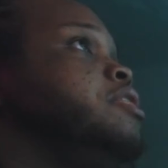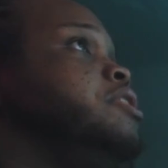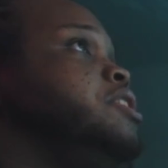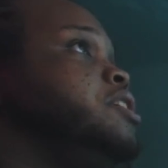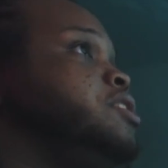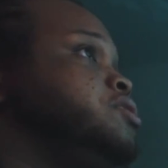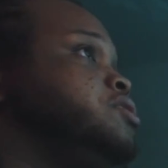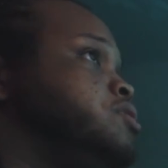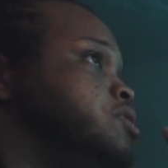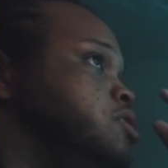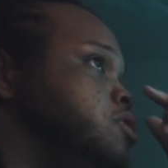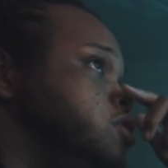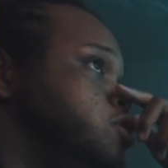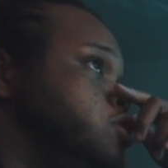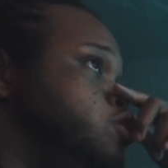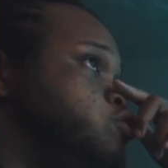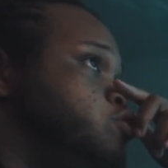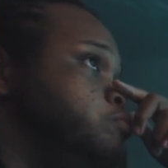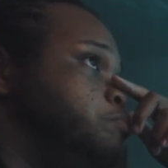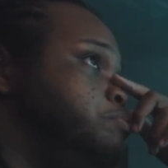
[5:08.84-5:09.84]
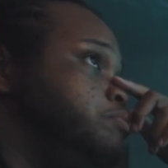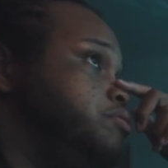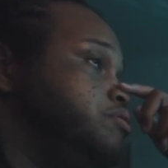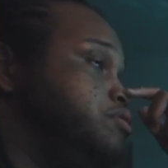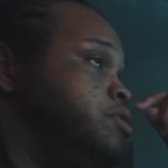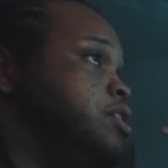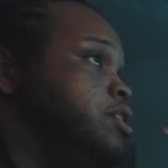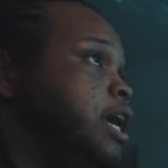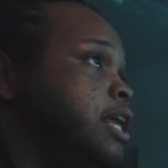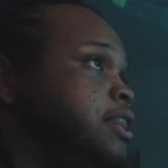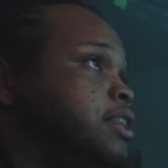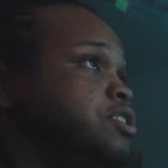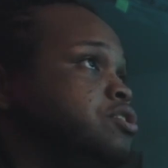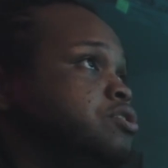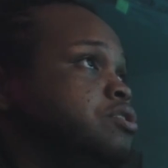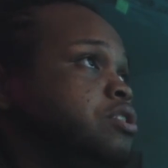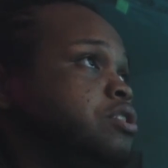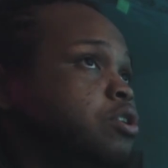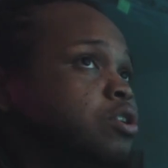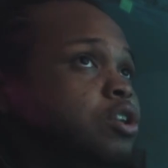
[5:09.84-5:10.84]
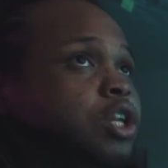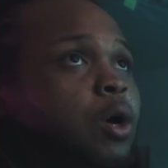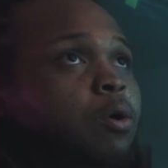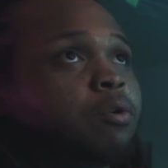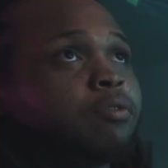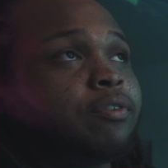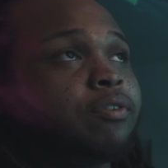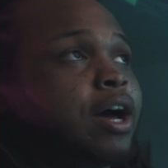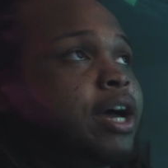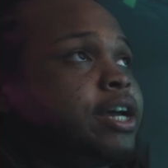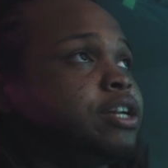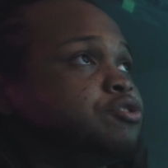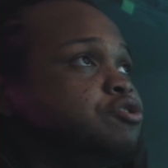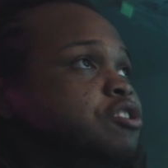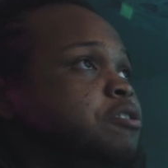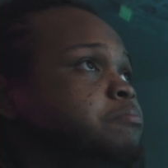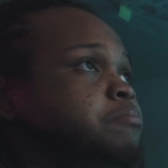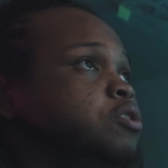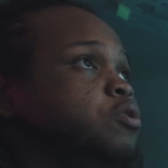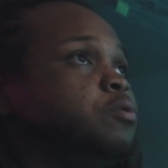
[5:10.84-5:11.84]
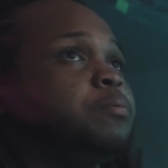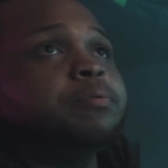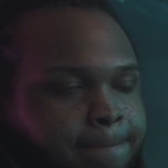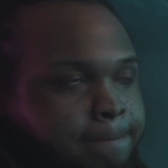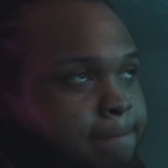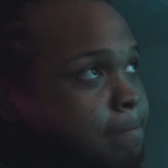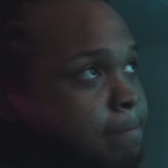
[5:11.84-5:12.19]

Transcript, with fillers: this loop and this little lo-fi drum loop.